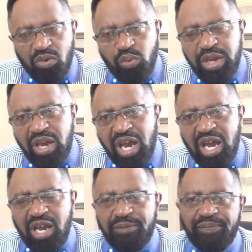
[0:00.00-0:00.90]
We
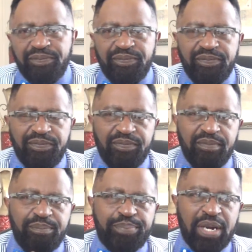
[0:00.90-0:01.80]
are
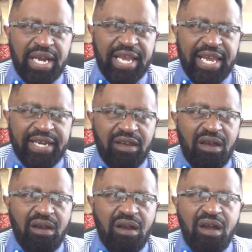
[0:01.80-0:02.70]
playing
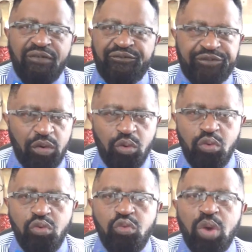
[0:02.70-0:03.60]
a fool
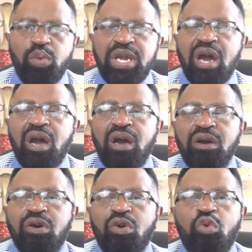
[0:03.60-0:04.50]
when we are
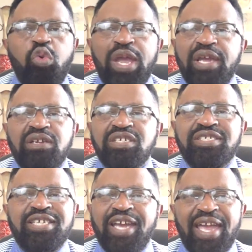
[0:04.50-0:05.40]
quick
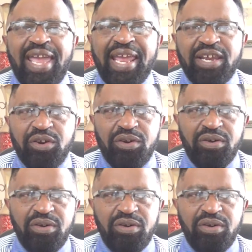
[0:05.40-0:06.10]
to anger